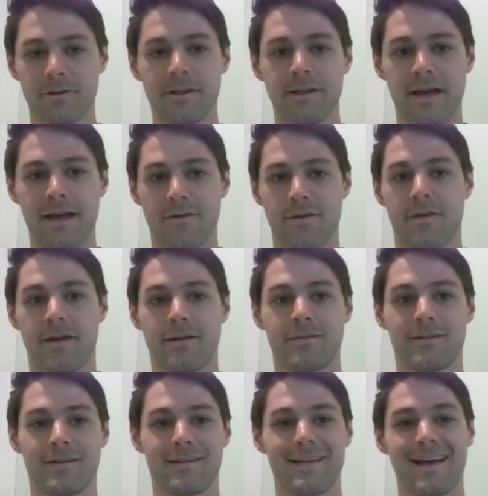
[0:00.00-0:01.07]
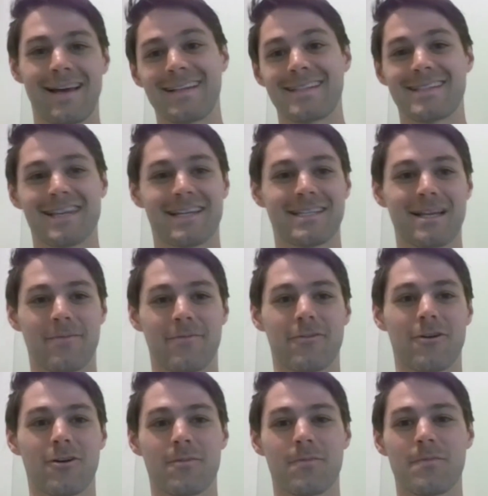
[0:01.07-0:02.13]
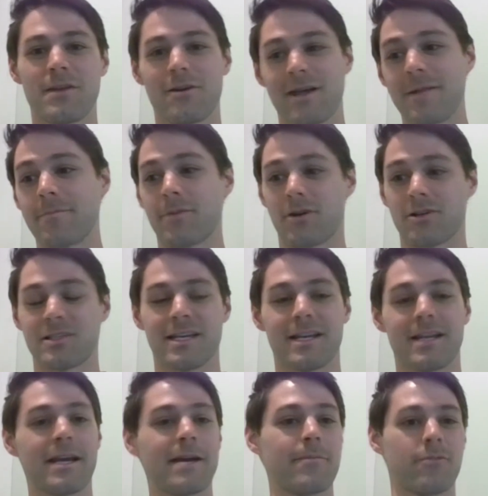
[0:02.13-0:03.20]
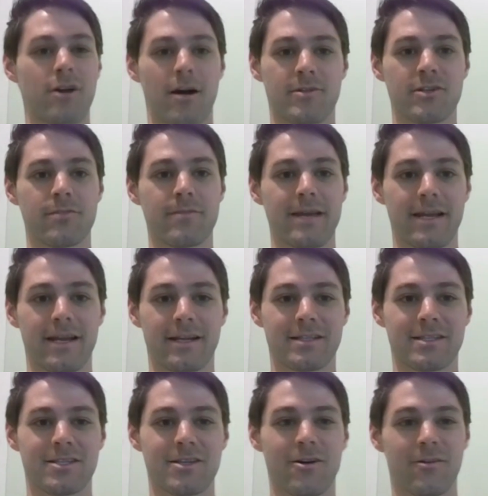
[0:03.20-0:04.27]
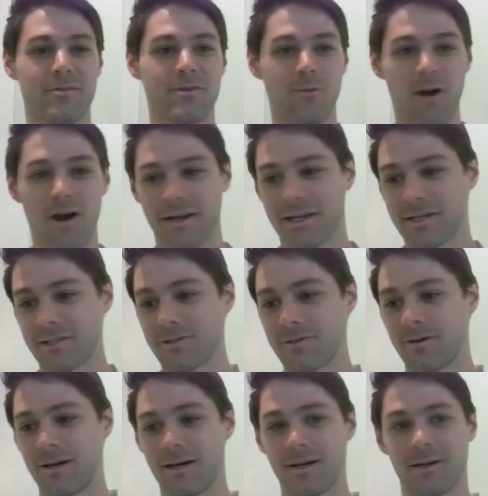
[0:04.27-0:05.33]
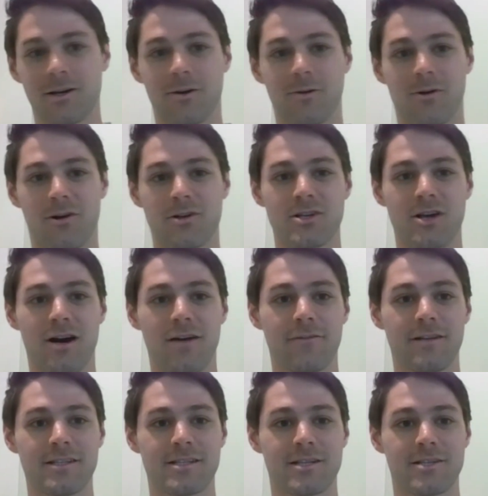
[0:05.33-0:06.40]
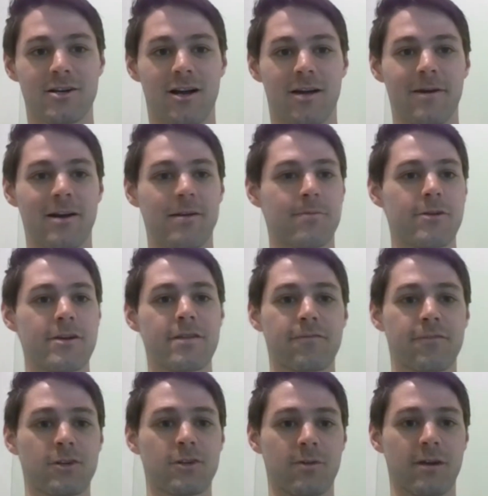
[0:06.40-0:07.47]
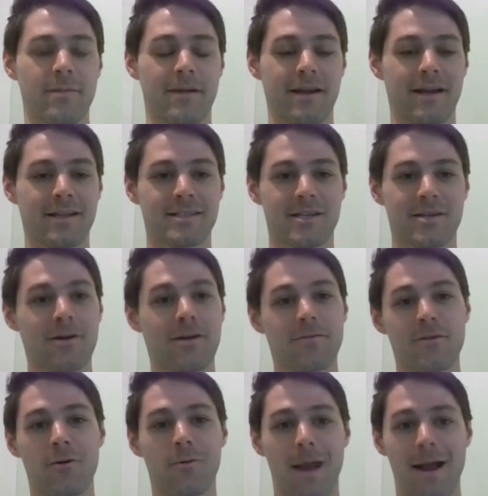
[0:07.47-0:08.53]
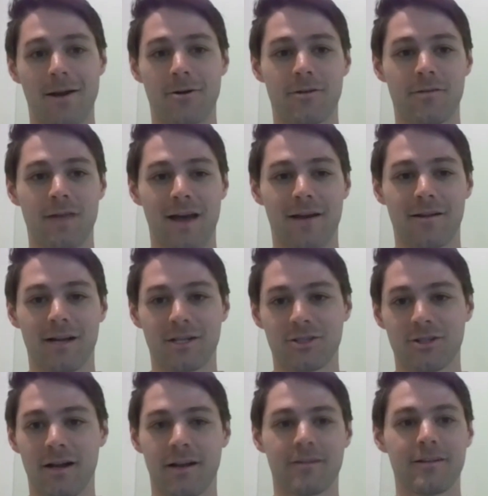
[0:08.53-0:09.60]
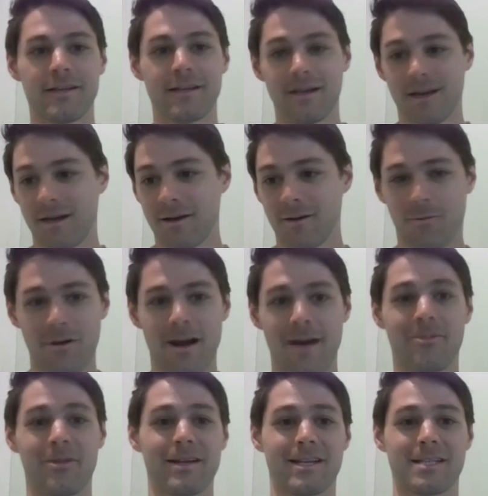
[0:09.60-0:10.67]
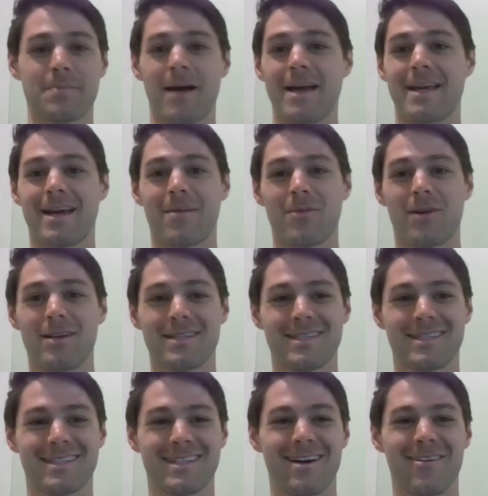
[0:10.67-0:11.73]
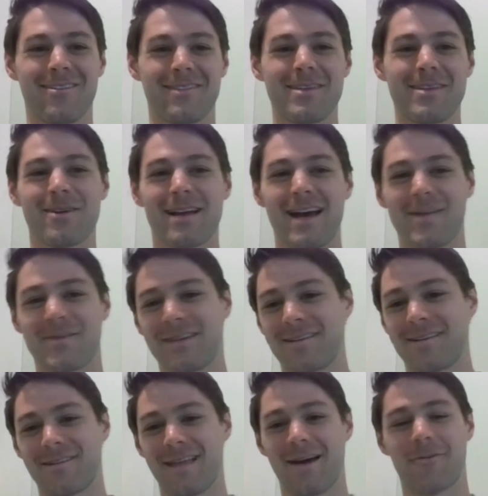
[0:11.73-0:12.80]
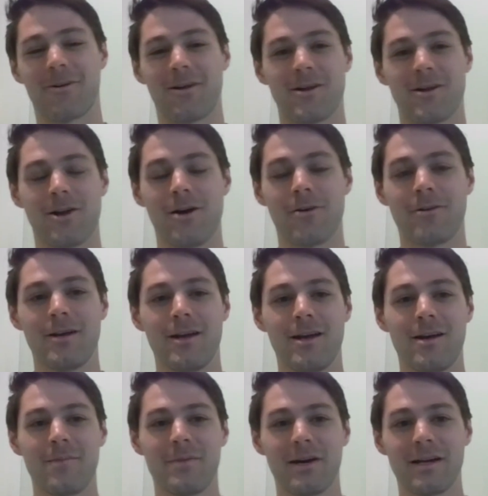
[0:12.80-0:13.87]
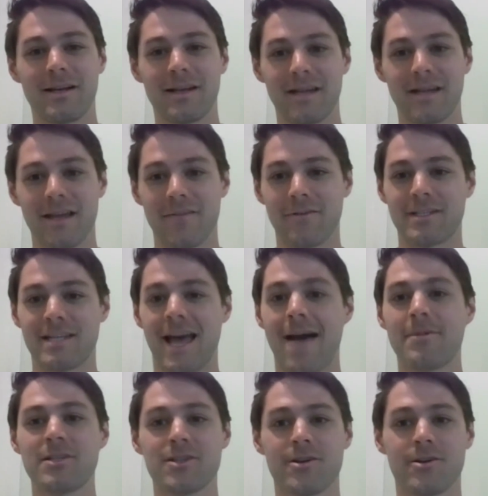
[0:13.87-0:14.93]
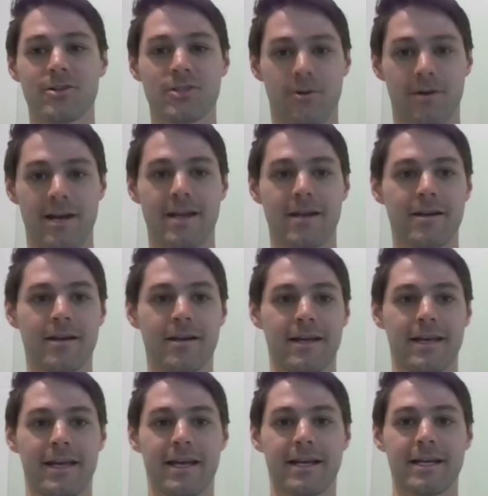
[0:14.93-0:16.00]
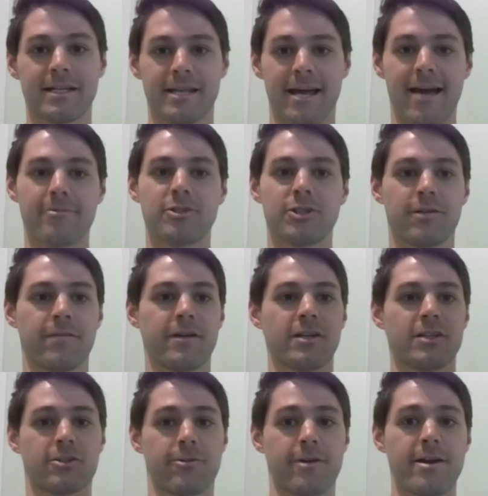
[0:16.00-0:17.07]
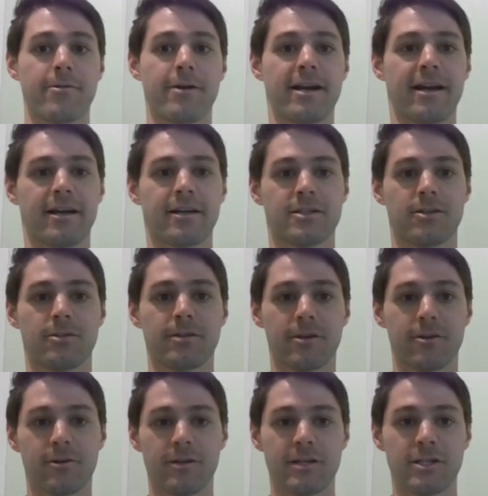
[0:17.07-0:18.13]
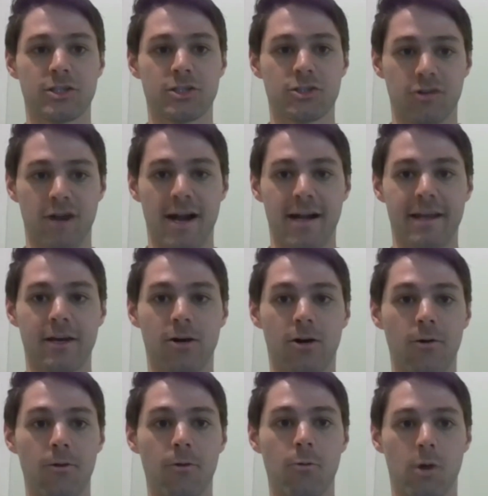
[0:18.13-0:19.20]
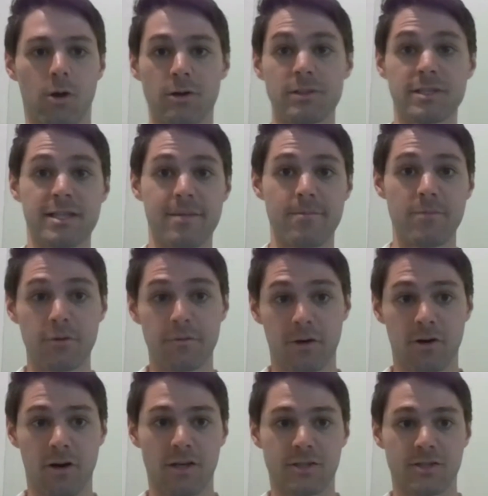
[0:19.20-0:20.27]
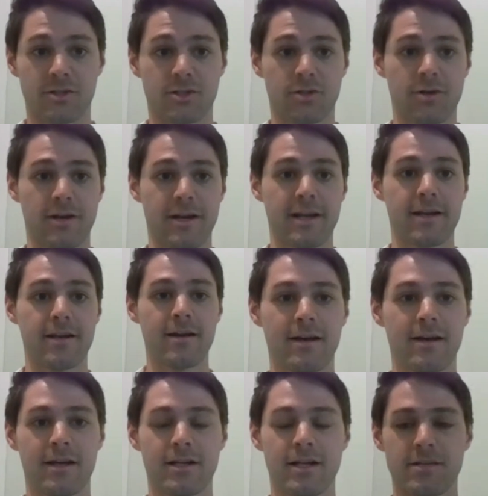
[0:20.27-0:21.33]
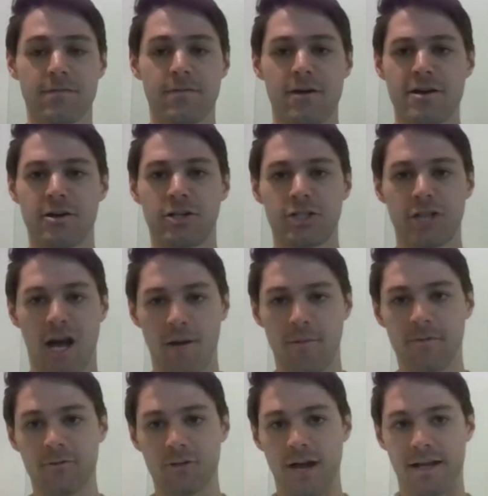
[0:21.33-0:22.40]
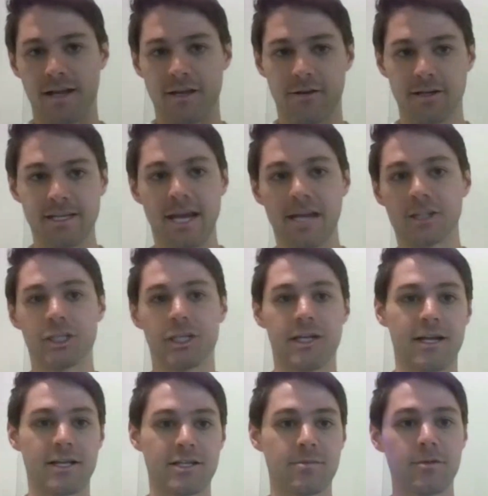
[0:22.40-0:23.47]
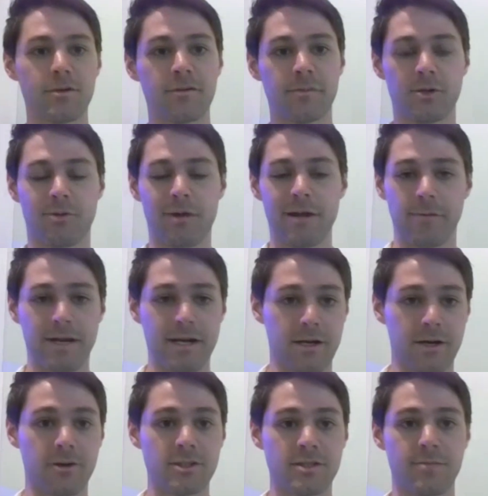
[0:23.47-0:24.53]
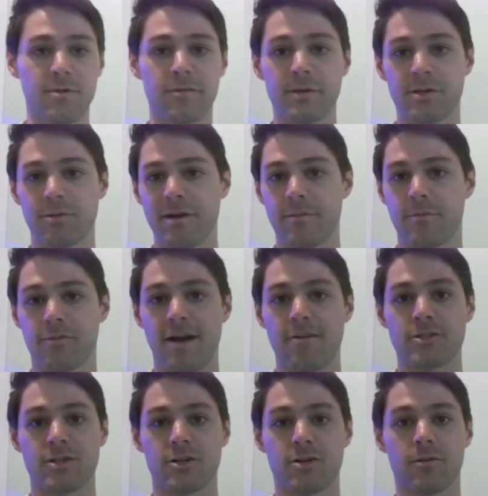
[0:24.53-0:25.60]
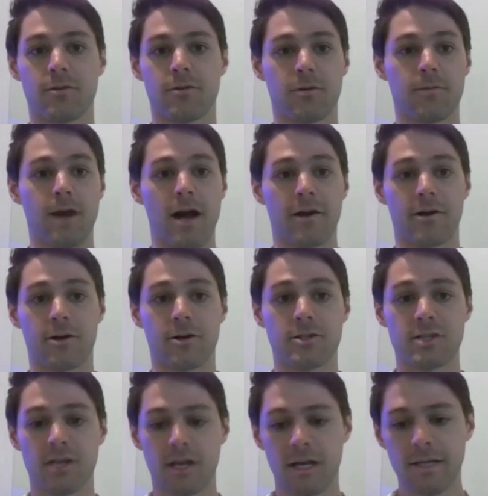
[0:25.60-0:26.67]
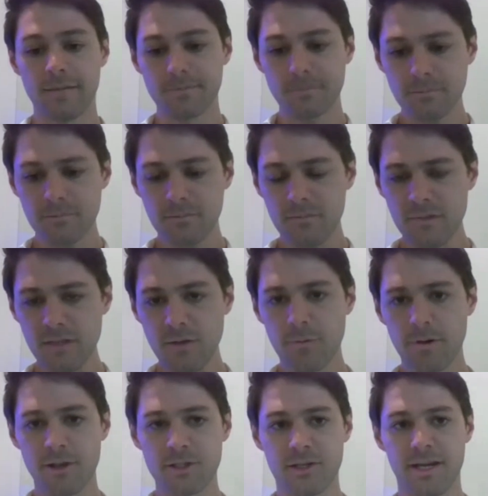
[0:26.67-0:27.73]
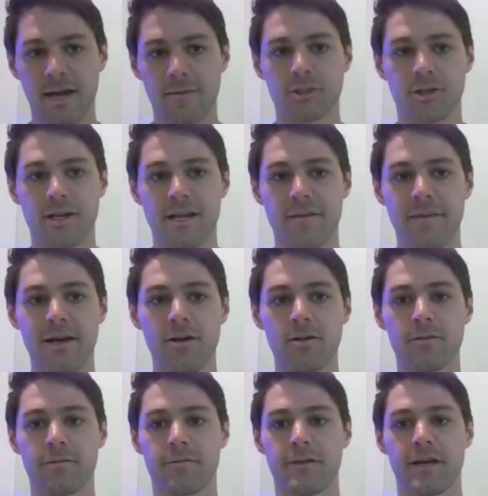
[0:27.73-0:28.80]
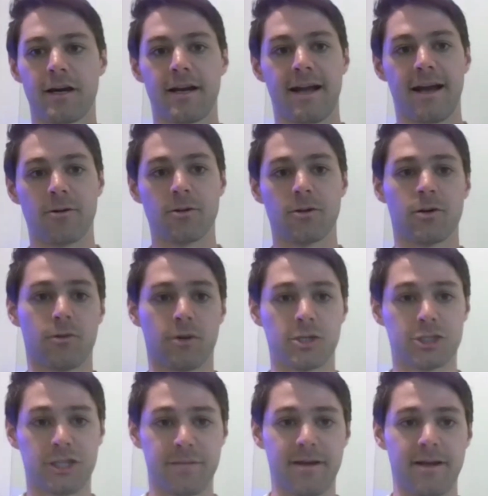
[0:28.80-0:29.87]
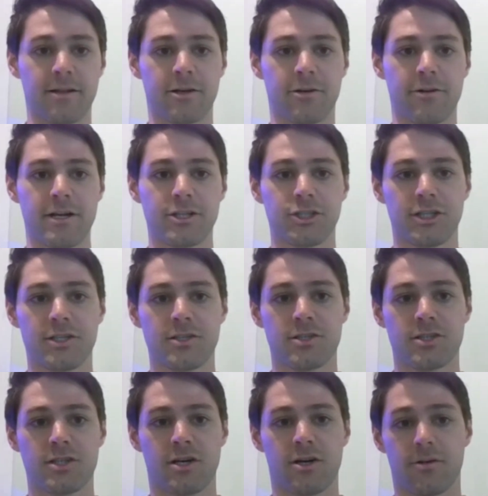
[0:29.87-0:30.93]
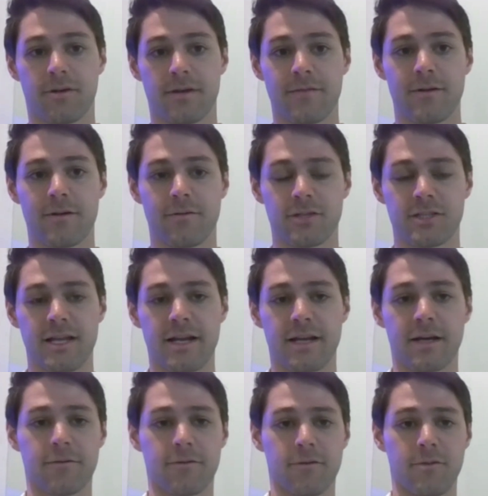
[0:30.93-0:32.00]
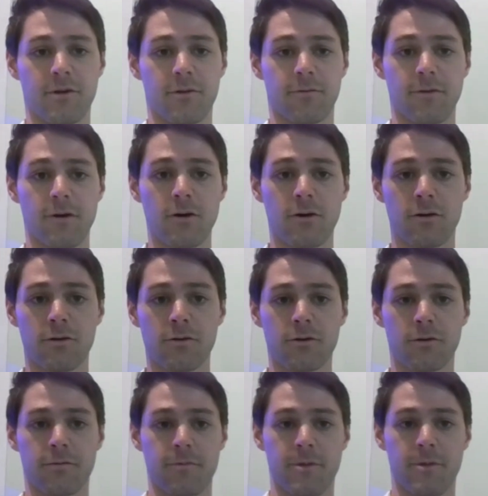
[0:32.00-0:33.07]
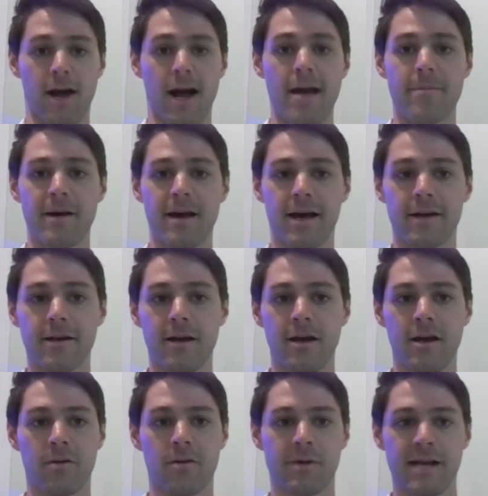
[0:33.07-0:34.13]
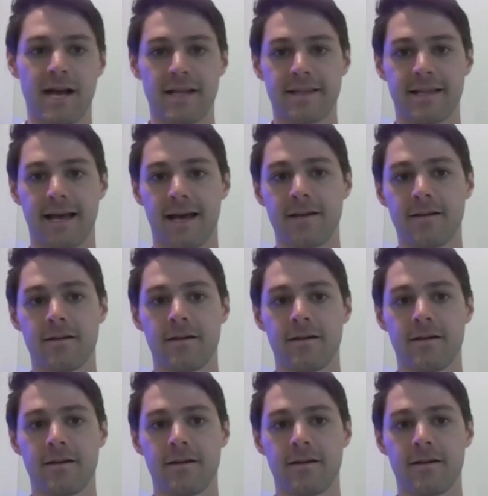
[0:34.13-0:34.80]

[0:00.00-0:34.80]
everything. That is, except for your in-person impromptu meetings. So you walk into a coworker's office to talk about a brief for 20 minutes and you have no record of that electronically. We're not planting spy cameras. So you're going to have to enter that one on your own. But if it happens on your screen, it gets captured via screen reading. So literally just tracking all the words that move across your screen does a very good job of tracking your attention as you move between windows, move between browser or monitors. We also capture email via an Outlook or Gmail integration. So even if you're sending it from your phone or from your iPad, we got that.